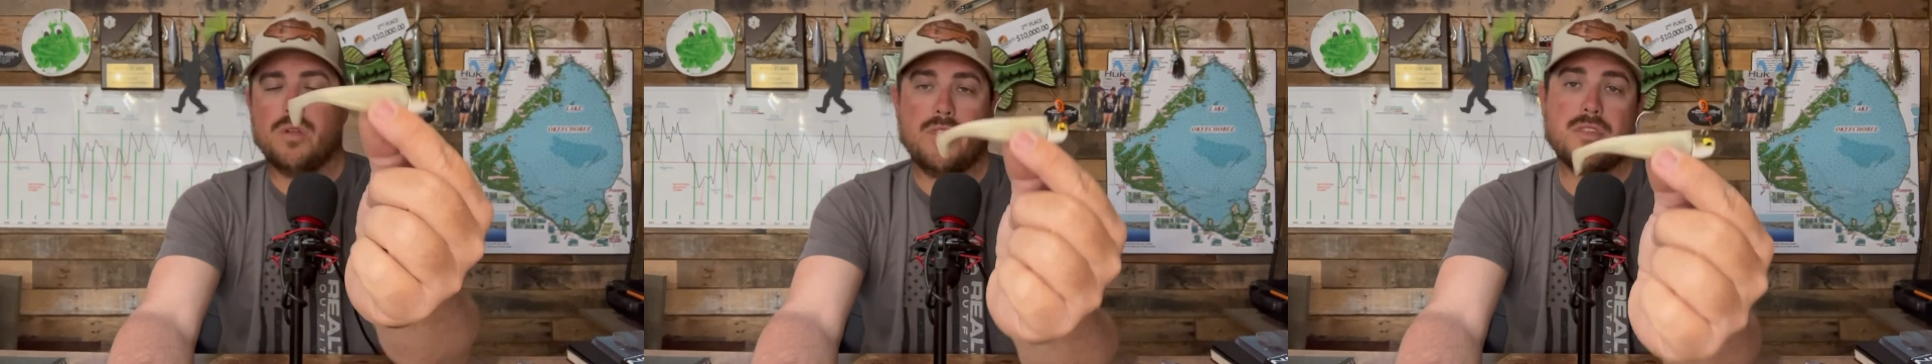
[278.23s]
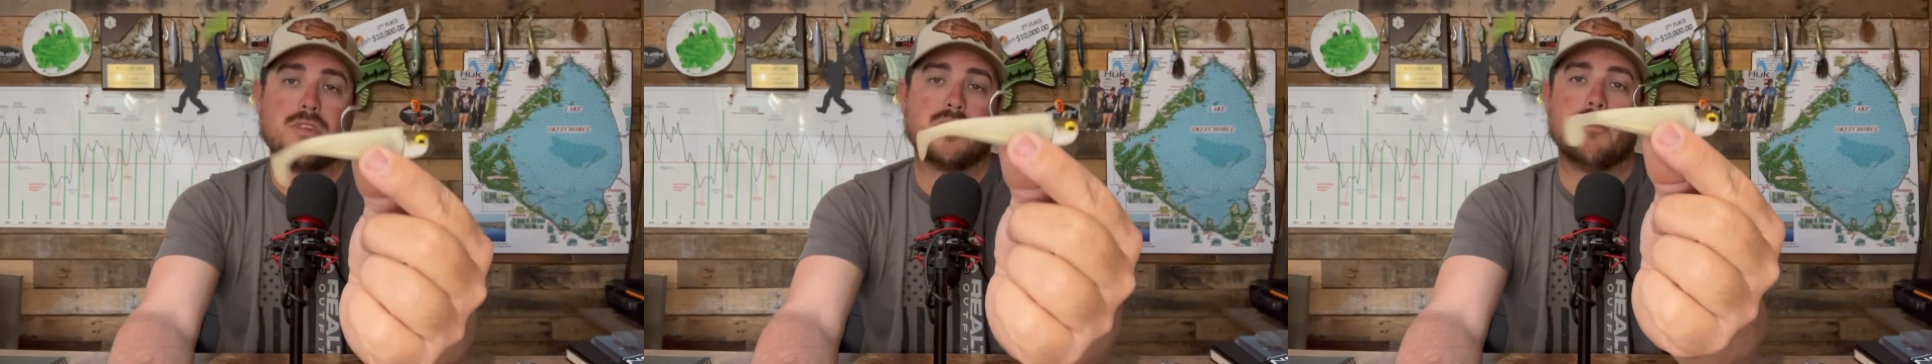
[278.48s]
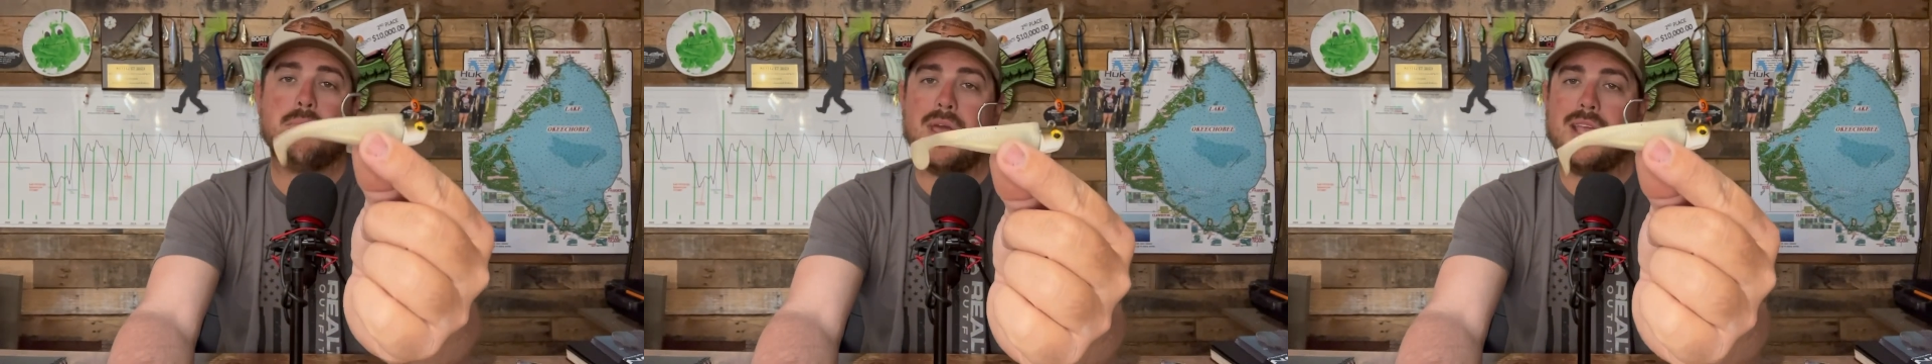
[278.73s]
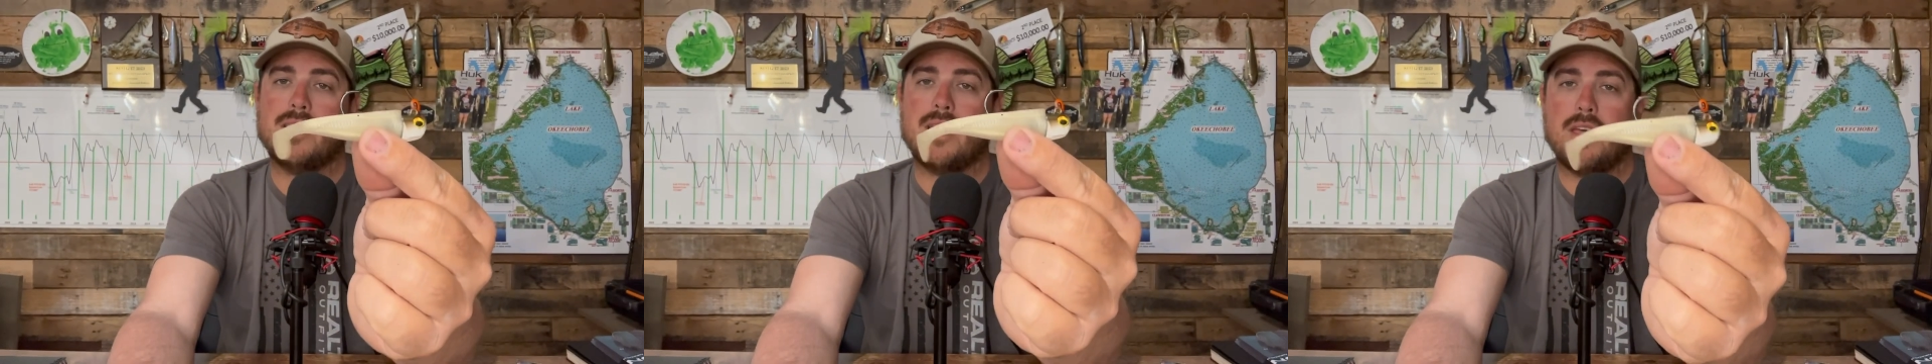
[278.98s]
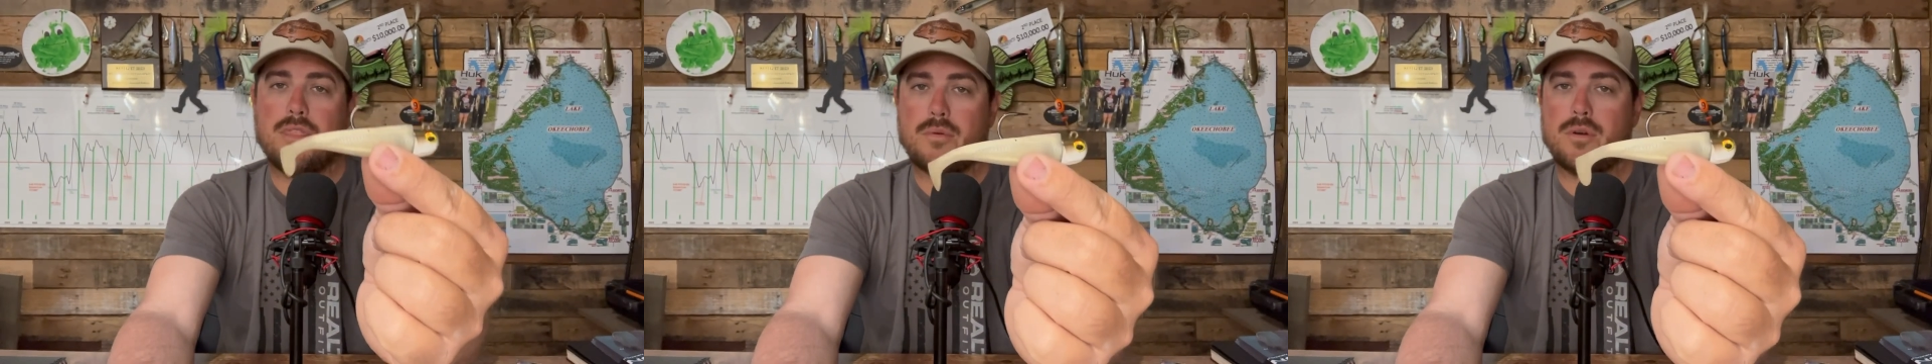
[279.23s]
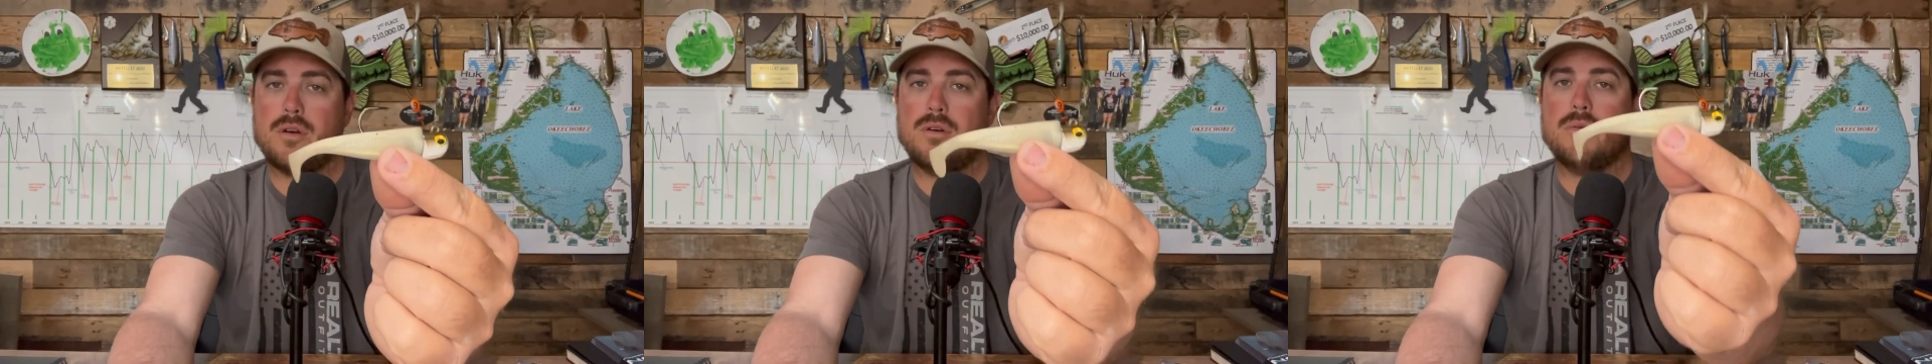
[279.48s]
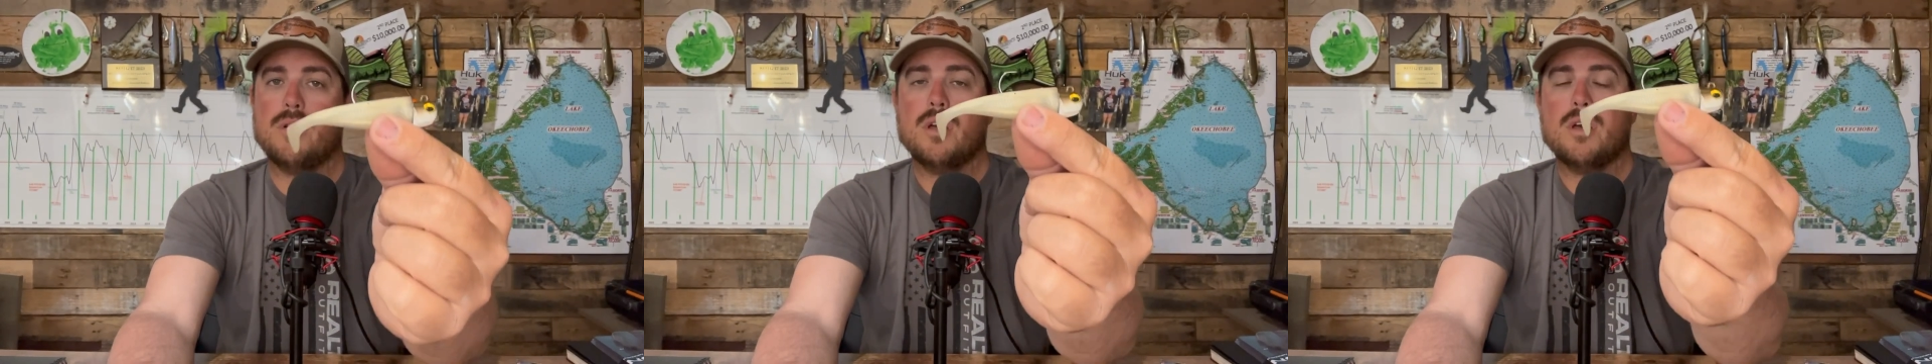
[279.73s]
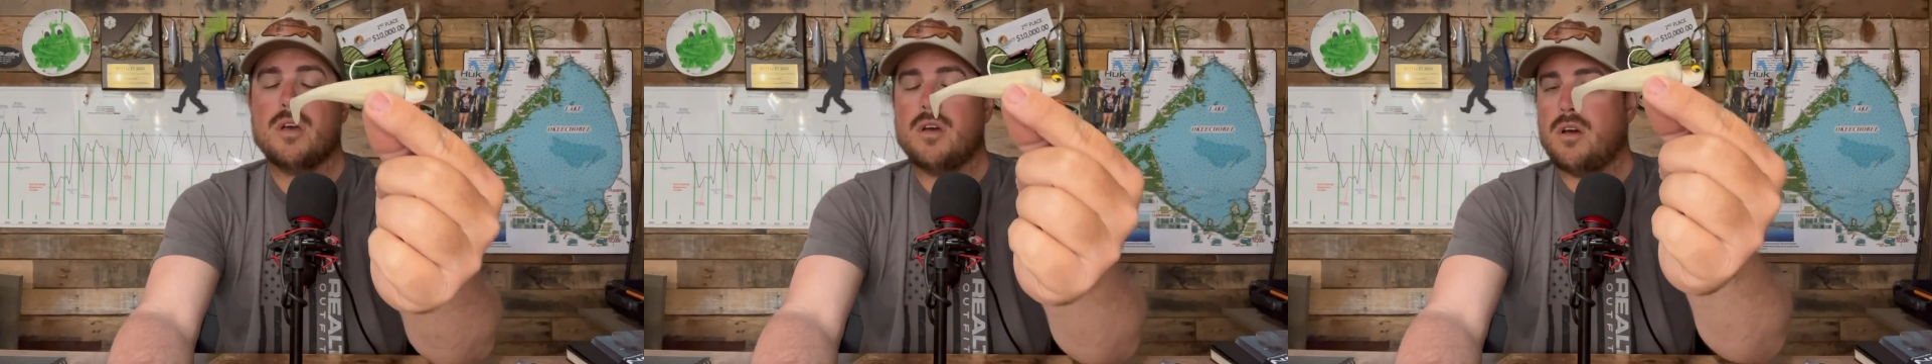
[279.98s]
And this is the bait that I throw
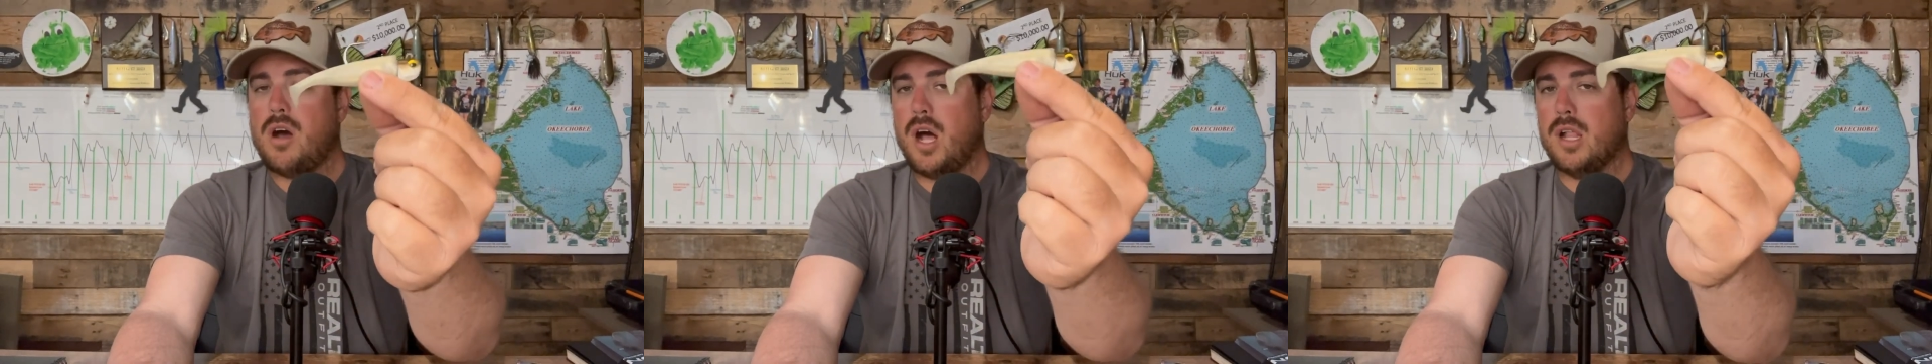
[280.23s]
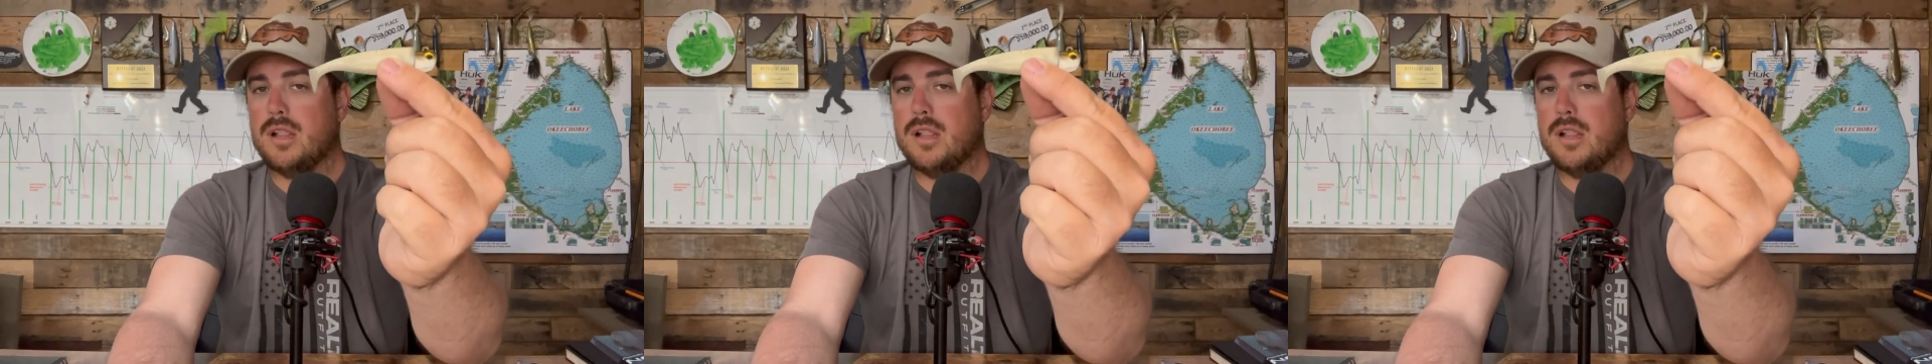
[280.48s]
a